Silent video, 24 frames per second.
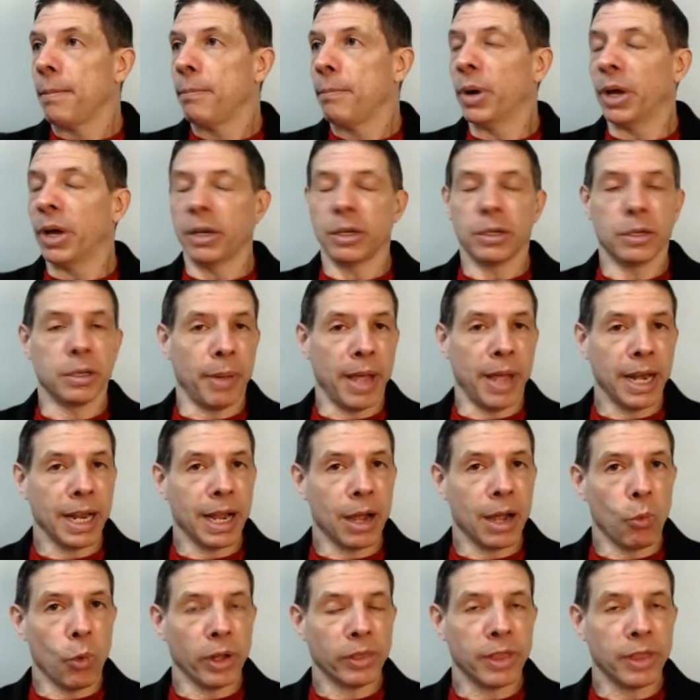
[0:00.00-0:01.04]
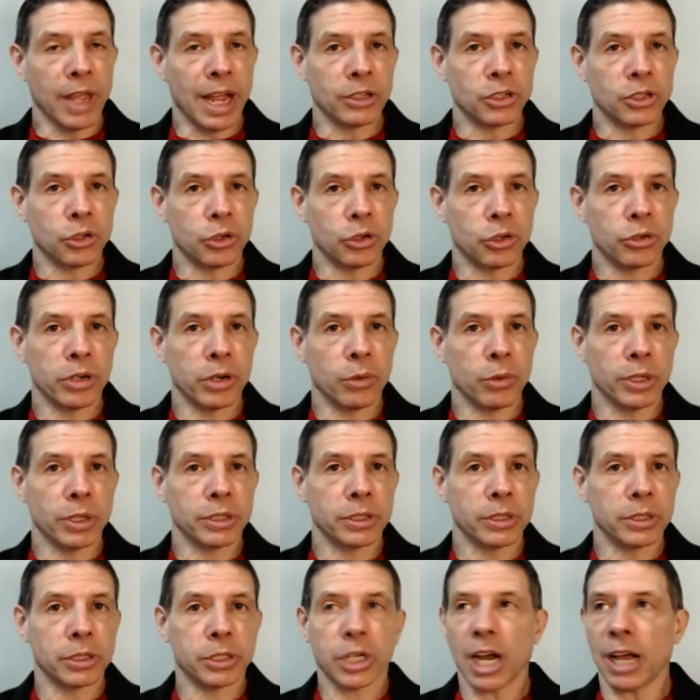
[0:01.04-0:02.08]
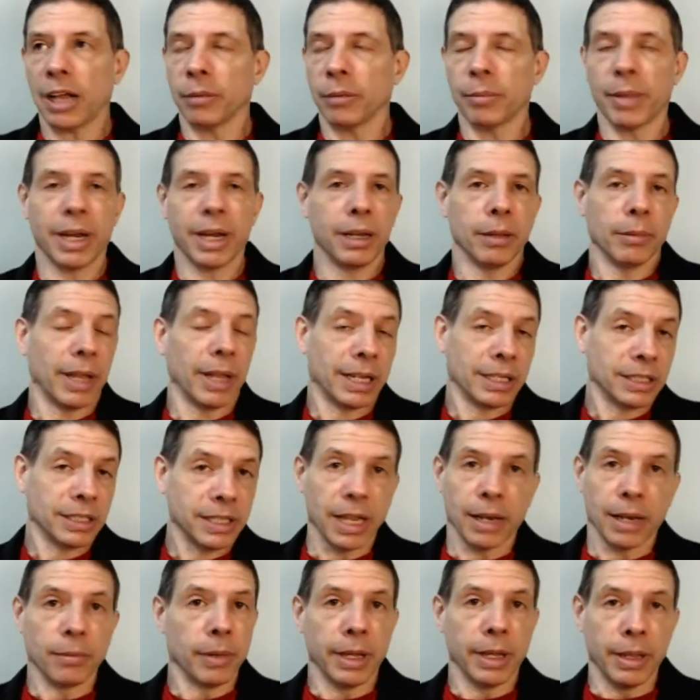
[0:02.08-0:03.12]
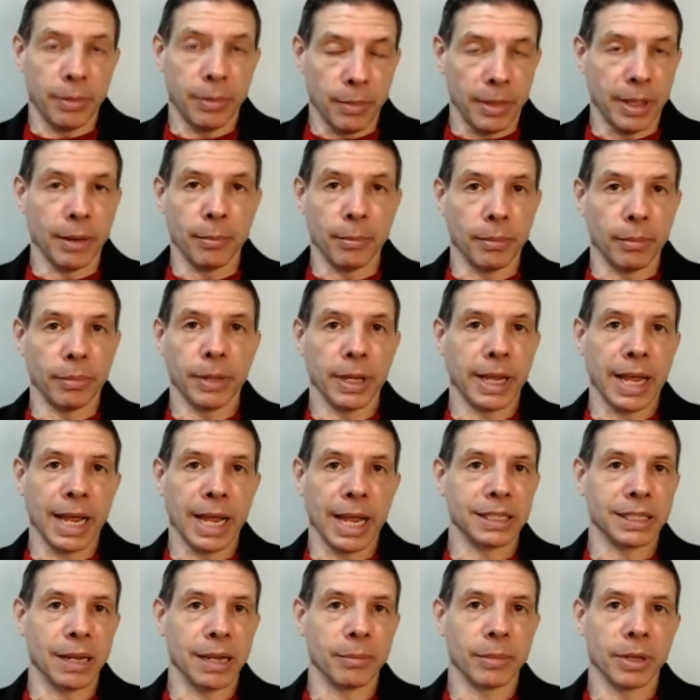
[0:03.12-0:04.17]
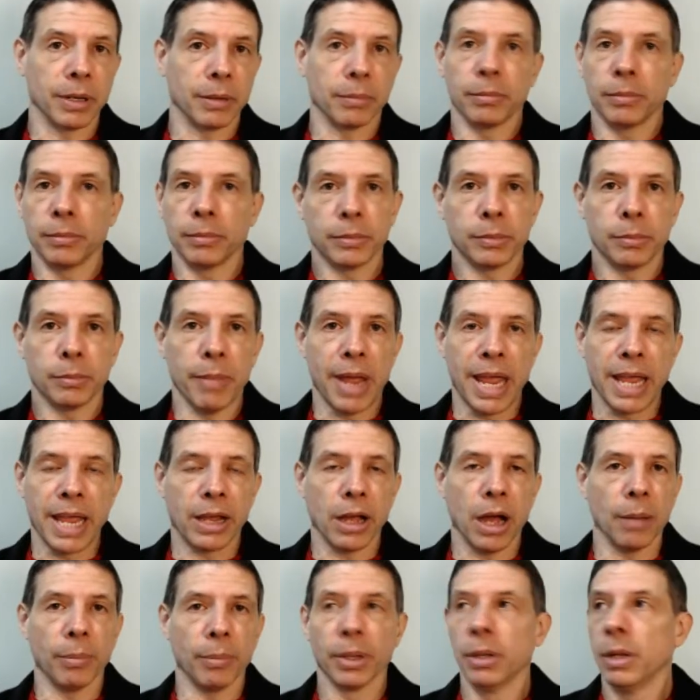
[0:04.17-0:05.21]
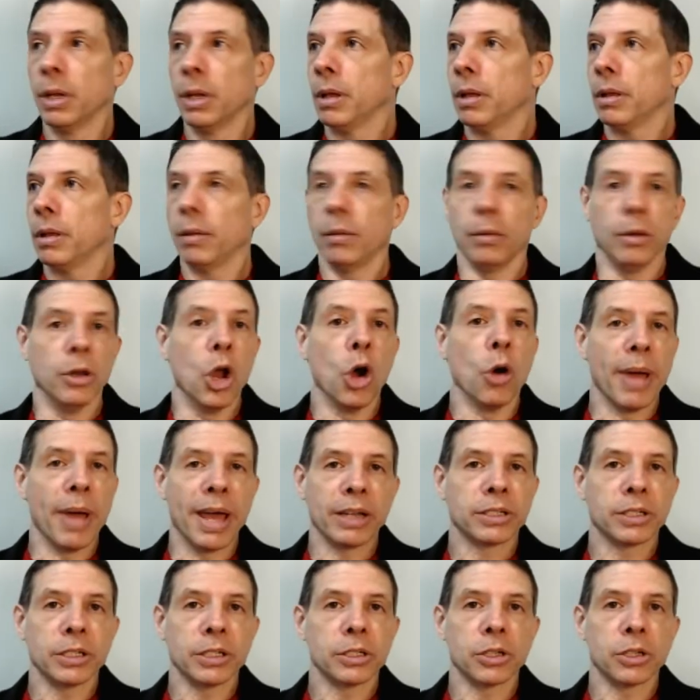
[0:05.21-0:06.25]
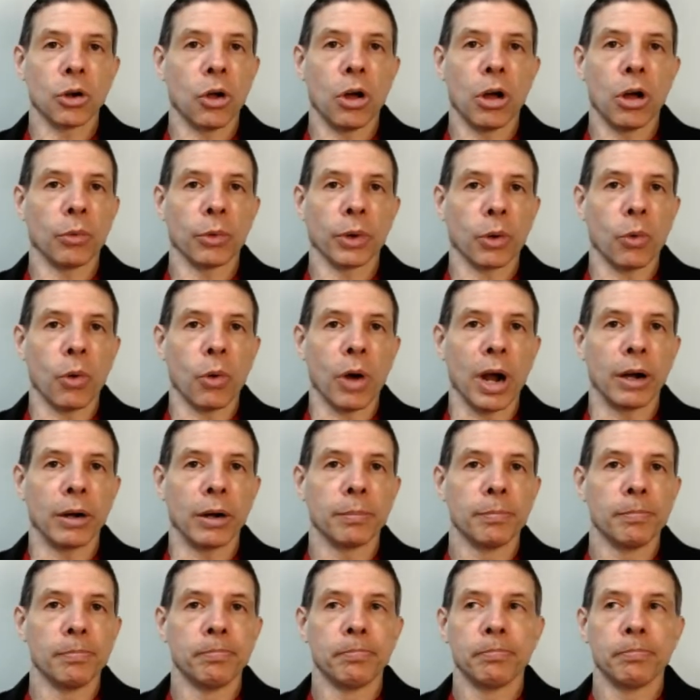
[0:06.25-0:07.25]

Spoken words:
But depending on what that surgery was as a child, many, like I said, in the case I'm going to make up, no medicines at all required.